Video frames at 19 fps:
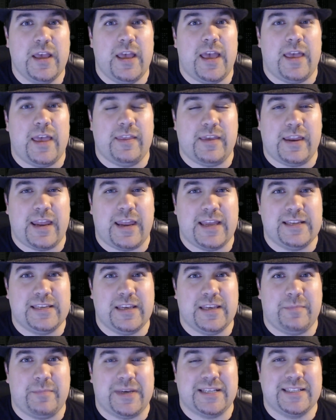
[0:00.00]
and then I
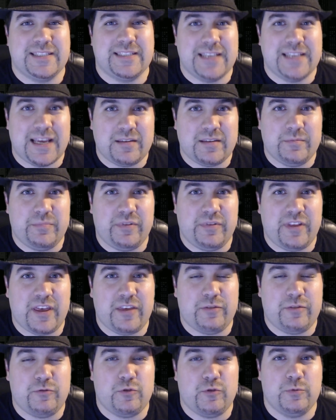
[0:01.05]
did my second
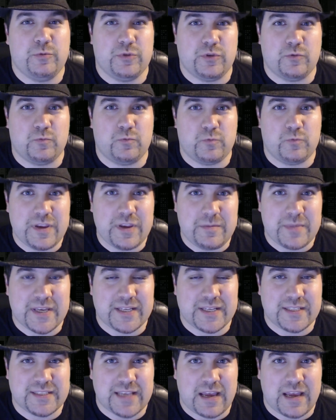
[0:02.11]
playthrough with the
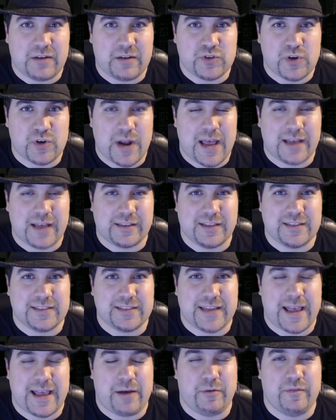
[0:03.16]
remix soundtrack that's
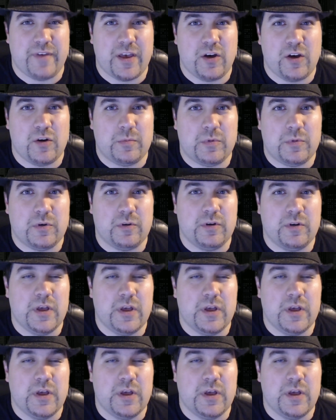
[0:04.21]
now available.